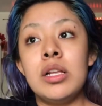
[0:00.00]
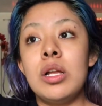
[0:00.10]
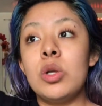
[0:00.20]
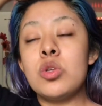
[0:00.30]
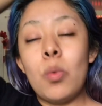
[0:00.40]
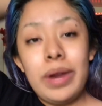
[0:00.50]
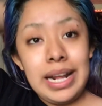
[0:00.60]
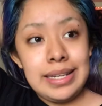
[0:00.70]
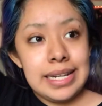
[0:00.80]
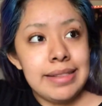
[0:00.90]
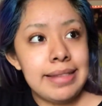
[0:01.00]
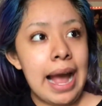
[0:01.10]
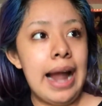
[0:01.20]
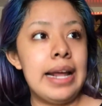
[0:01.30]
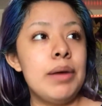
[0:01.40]
So when I did
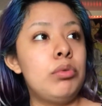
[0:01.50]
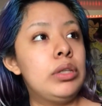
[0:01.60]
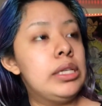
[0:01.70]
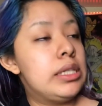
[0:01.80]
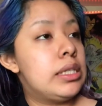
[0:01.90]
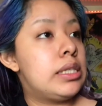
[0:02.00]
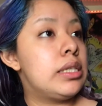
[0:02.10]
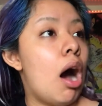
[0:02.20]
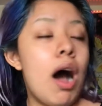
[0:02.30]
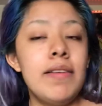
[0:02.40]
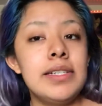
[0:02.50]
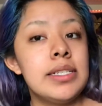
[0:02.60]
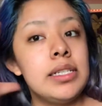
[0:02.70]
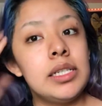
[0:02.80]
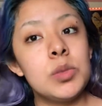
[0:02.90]
that, it was
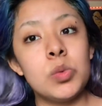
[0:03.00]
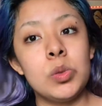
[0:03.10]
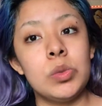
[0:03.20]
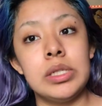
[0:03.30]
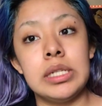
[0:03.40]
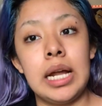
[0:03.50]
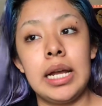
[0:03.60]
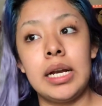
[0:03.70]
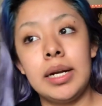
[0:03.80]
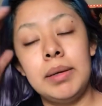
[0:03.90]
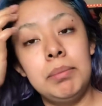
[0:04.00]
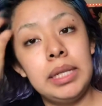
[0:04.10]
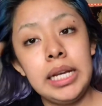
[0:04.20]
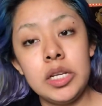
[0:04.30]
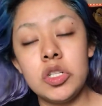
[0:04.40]
obviously this one was like
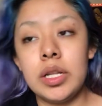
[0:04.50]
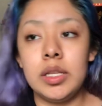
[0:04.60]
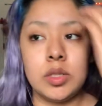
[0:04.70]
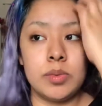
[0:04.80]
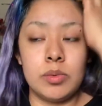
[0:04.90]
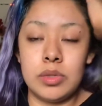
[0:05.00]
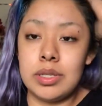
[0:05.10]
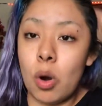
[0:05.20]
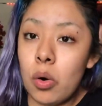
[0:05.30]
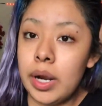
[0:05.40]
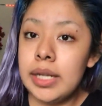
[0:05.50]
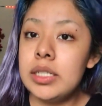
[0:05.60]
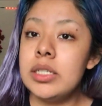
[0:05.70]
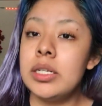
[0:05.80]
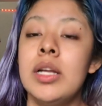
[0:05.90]
bleach and this one was
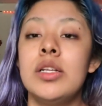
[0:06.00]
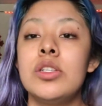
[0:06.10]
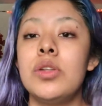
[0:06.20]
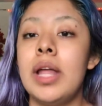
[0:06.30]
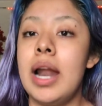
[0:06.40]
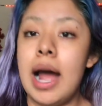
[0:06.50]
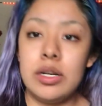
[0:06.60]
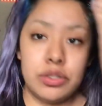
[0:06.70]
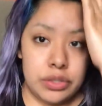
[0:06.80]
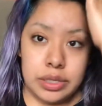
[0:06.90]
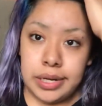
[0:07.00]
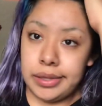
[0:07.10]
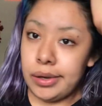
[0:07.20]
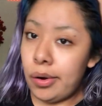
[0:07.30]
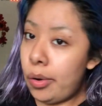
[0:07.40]
orange. So then I just did
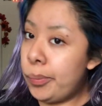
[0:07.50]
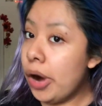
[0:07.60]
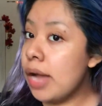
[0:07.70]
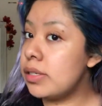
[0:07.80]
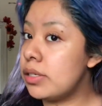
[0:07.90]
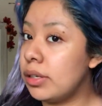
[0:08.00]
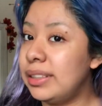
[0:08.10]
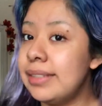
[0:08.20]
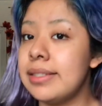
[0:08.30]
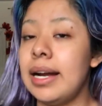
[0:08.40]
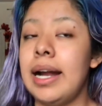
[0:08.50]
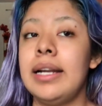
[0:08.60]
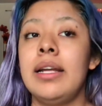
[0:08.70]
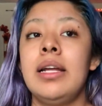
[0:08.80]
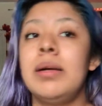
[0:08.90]
the whole process on this side,
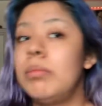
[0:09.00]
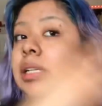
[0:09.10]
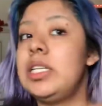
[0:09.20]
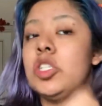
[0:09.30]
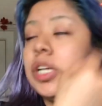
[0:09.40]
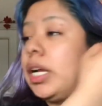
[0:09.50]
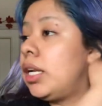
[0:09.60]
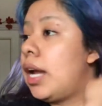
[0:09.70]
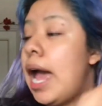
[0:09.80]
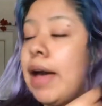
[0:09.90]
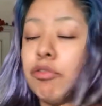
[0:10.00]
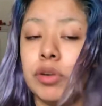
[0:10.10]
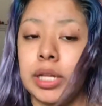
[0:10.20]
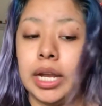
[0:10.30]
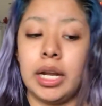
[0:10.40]
bleach it, everything.